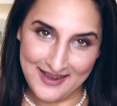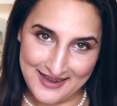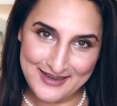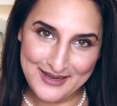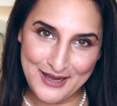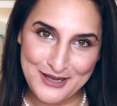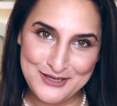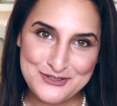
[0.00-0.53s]
Hi
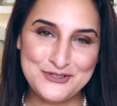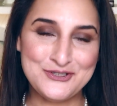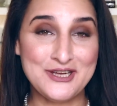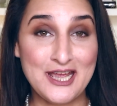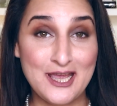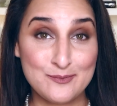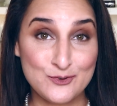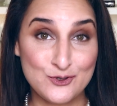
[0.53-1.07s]
guys,
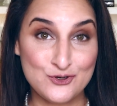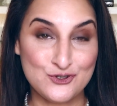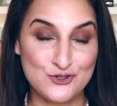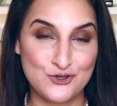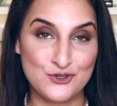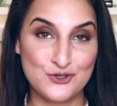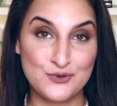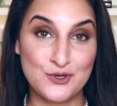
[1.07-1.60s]
today I'm going to
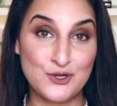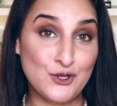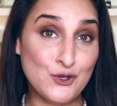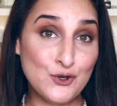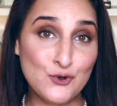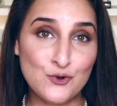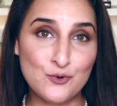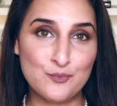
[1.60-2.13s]
show you a
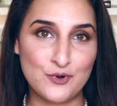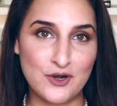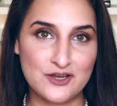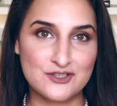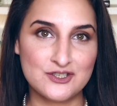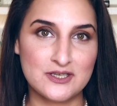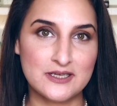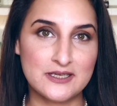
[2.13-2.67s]
no
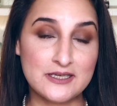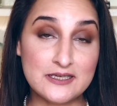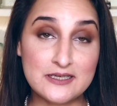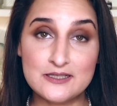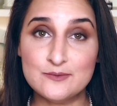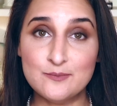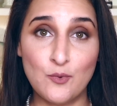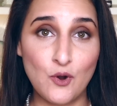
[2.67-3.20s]
pressure
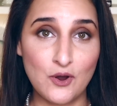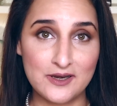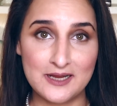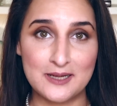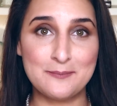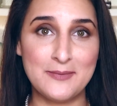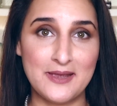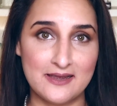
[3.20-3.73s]
Eid
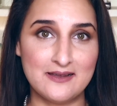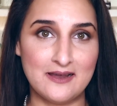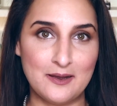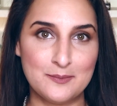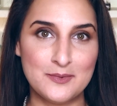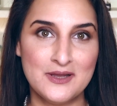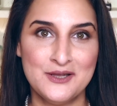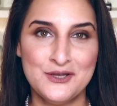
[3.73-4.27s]
morning
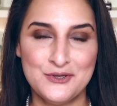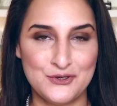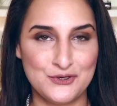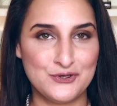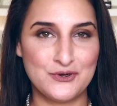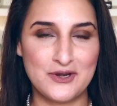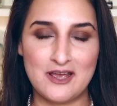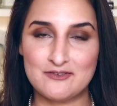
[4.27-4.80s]
makeup. You
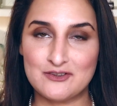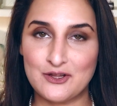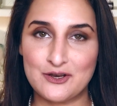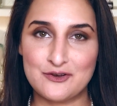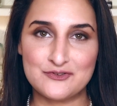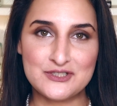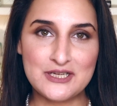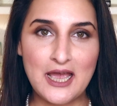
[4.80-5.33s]
don't have a lot
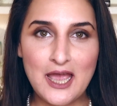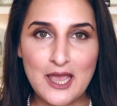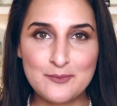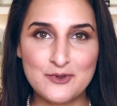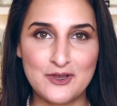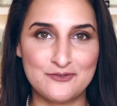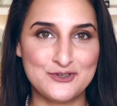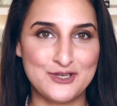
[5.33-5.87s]
of time,
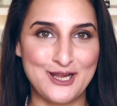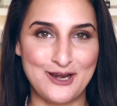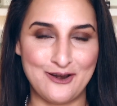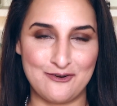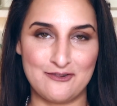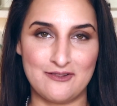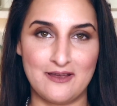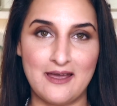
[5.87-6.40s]
you have to get
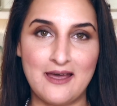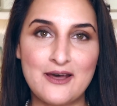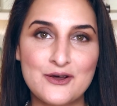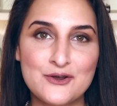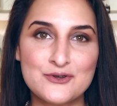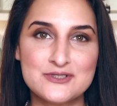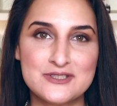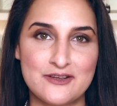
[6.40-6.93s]
out of the
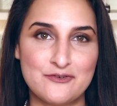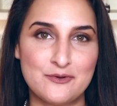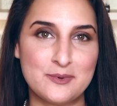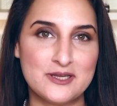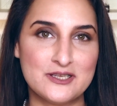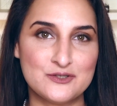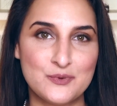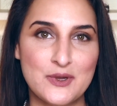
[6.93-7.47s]
house,
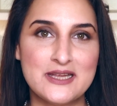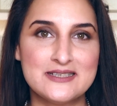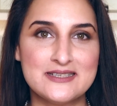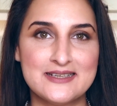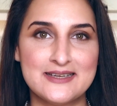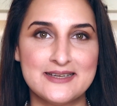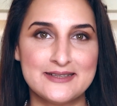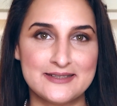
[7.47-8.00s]
everybody's
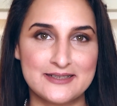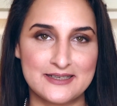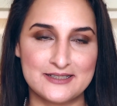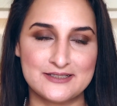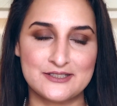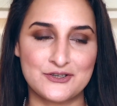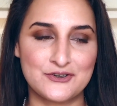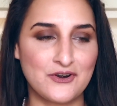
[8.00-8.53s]
waiting, the
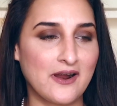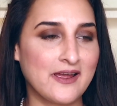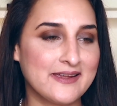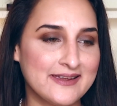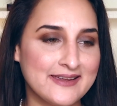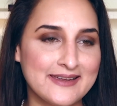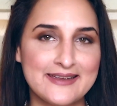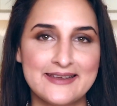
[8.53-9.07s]
kids are
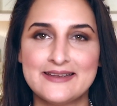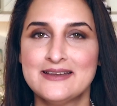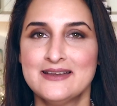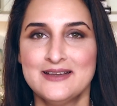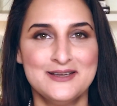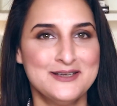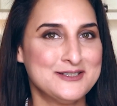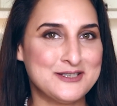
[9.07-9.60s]
crying,
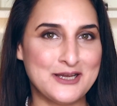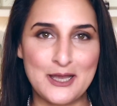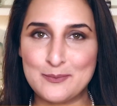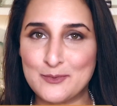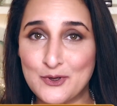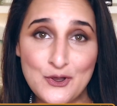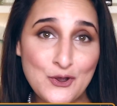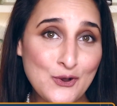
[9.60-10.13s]
time
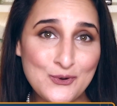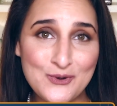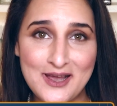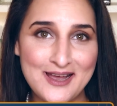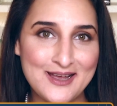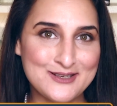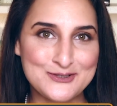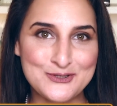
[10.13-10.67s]
to go
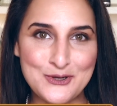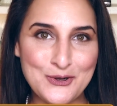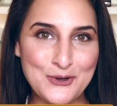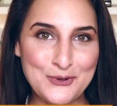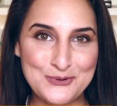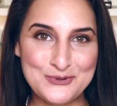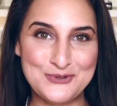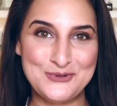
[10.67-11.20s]
guys,
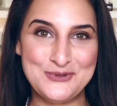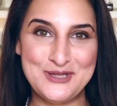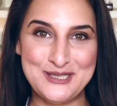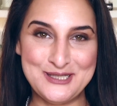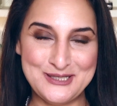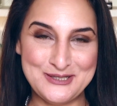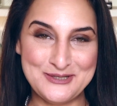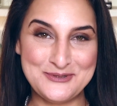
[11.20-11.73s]
go. So
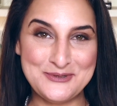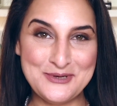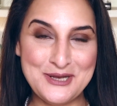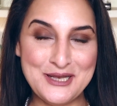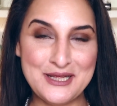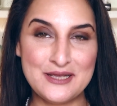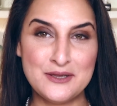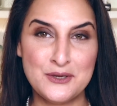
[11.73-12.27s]
this is a
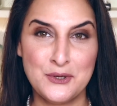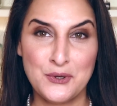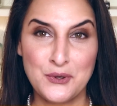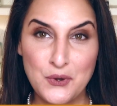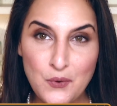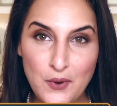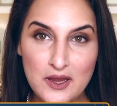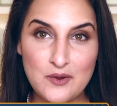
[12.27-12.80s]
really
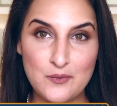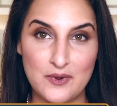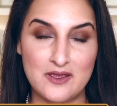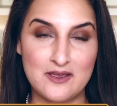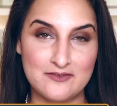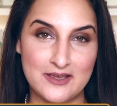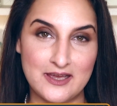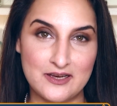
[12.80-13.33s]
quick
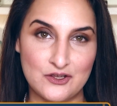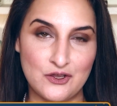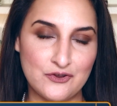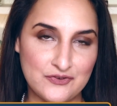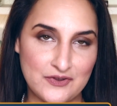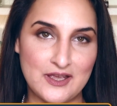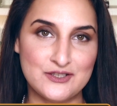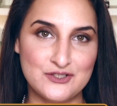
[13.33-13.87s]
way of getting your
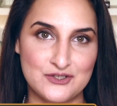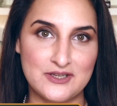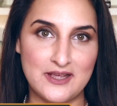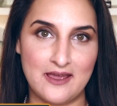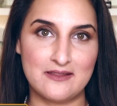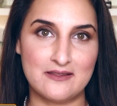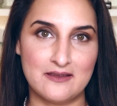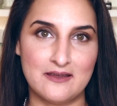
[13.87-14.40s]
face
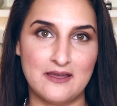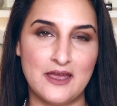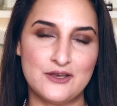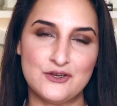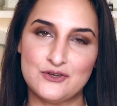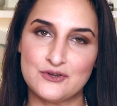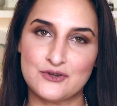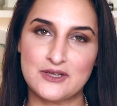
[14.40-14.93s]
together and
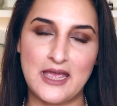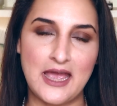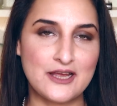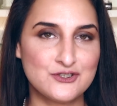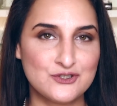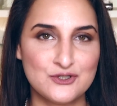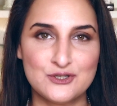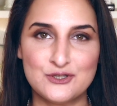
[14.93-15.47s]
you look
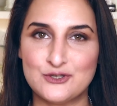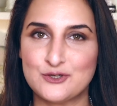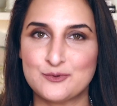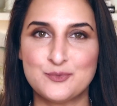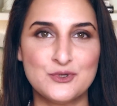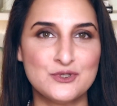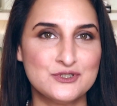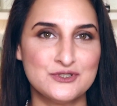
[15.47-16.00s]
casual, you
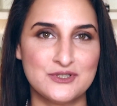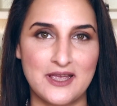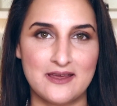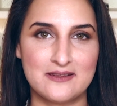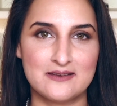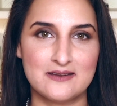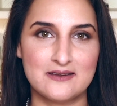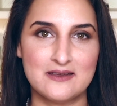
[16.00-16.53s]
look pulled
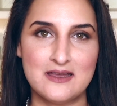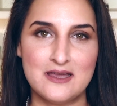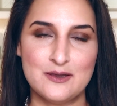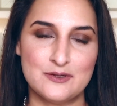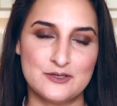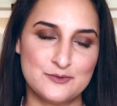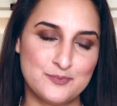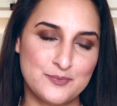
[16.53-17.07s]
together.
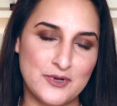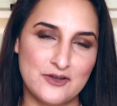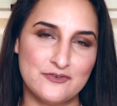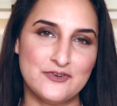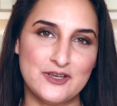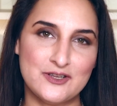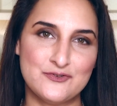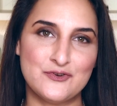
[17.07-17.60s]
It's
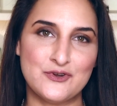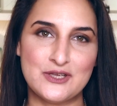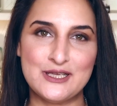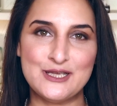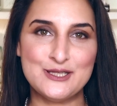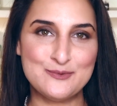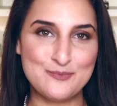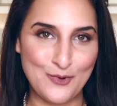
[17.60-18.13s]
perfect for
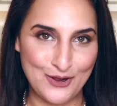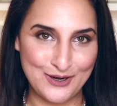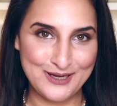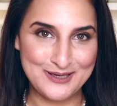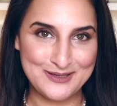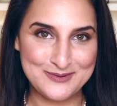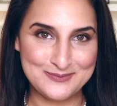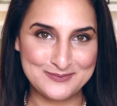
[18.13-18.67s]
Eid morning.